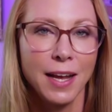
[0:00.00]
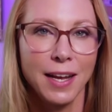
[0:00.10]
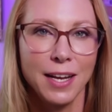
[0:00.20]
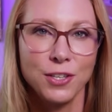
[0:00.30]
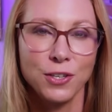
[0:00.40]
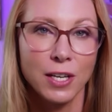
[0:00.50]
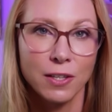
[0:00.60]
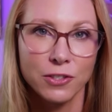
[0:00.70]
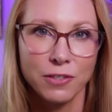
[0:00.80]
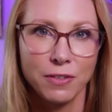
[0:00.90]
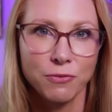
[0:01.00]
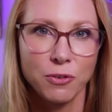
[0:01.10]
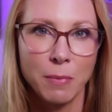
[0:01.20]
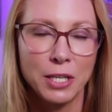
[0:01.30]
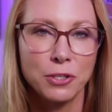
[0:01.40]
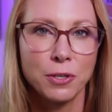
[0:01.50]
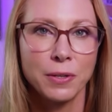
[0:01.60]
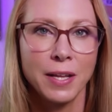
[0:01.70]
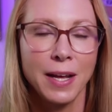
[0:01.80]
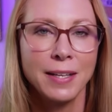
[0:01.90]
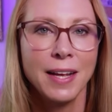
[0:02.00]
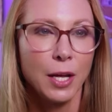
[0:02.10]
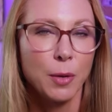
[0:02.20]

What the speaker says: and you can get lots of information on that.